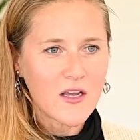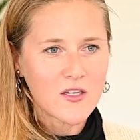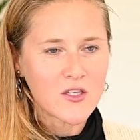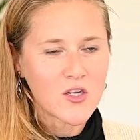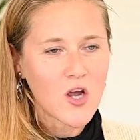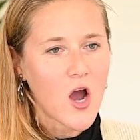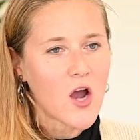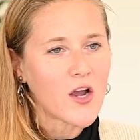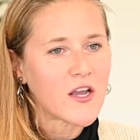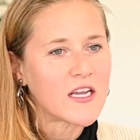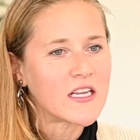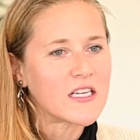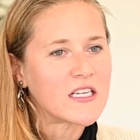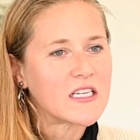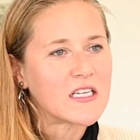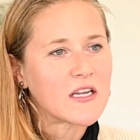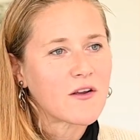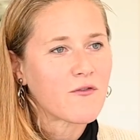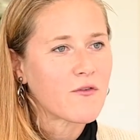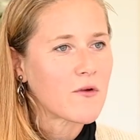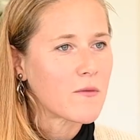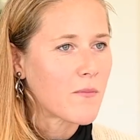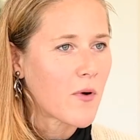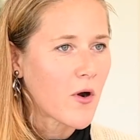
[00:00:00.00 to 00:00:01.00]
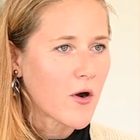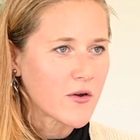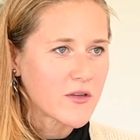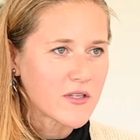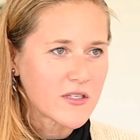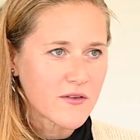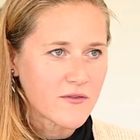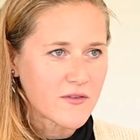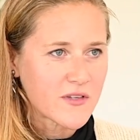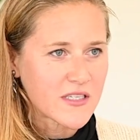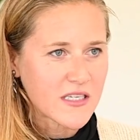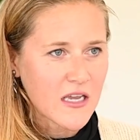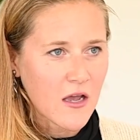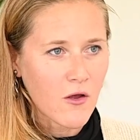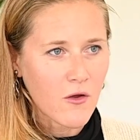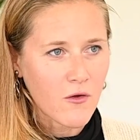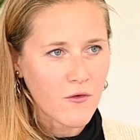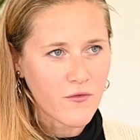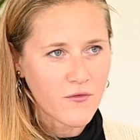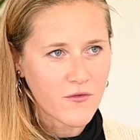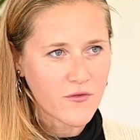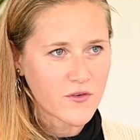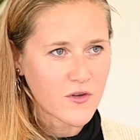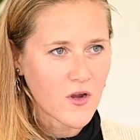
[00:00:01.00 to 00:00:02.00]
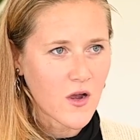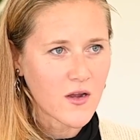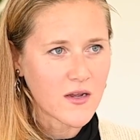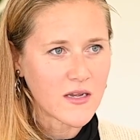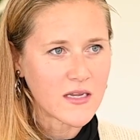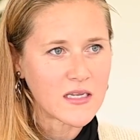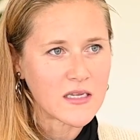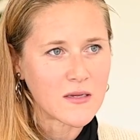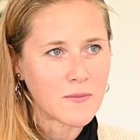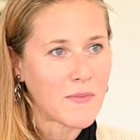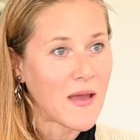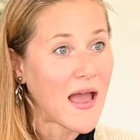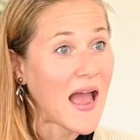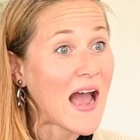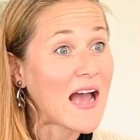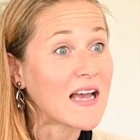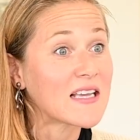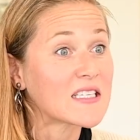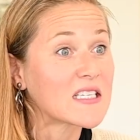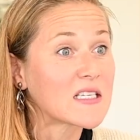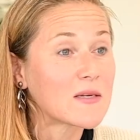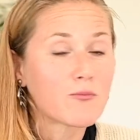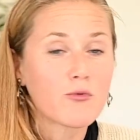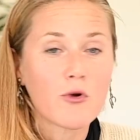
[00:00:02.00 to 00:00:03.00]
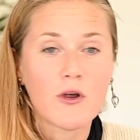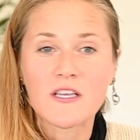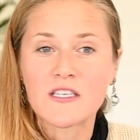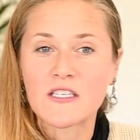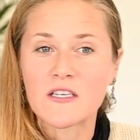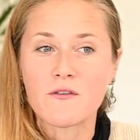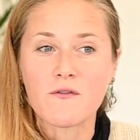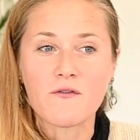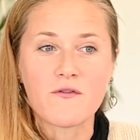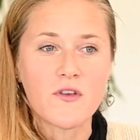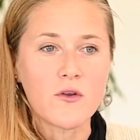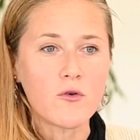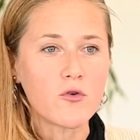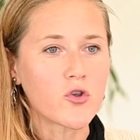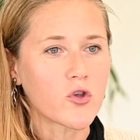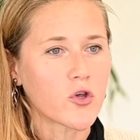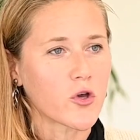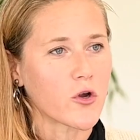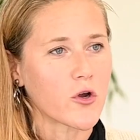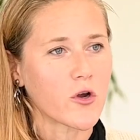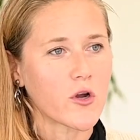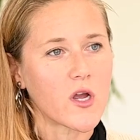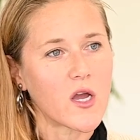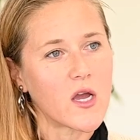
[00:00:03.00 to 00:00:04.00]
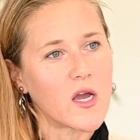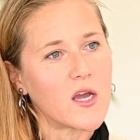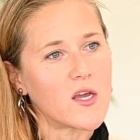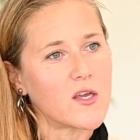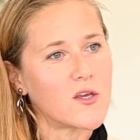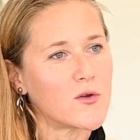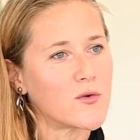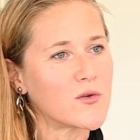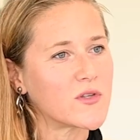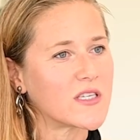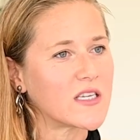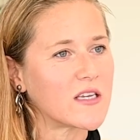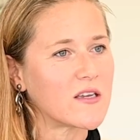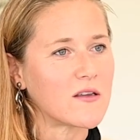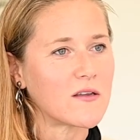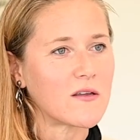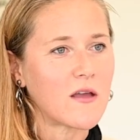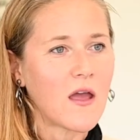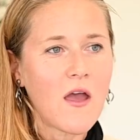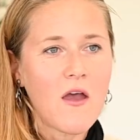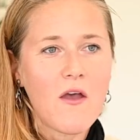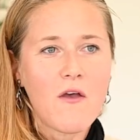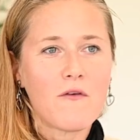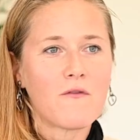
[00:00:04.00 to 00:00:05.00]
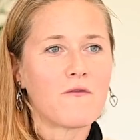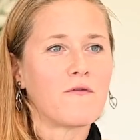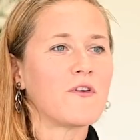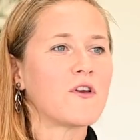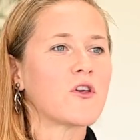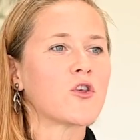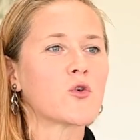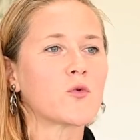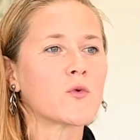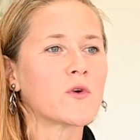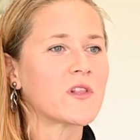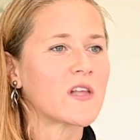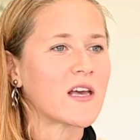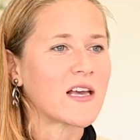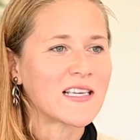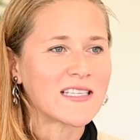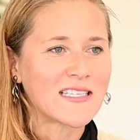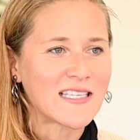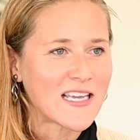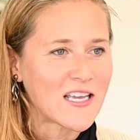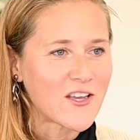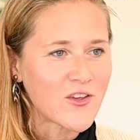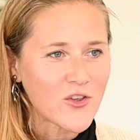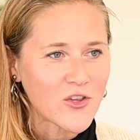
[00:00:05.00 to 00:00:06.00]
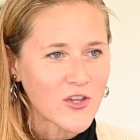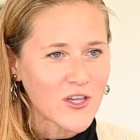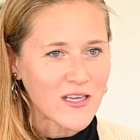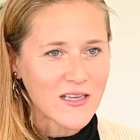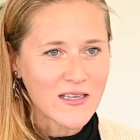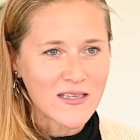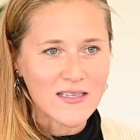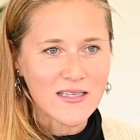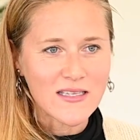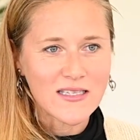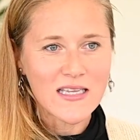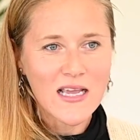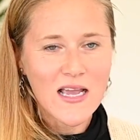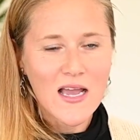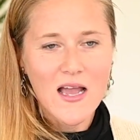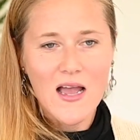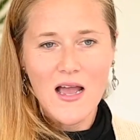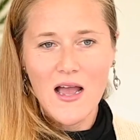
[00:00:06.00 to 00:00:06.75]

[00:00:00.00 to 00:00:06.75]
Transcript: talking to different parts of self, talking to past, present, future, using visualizations,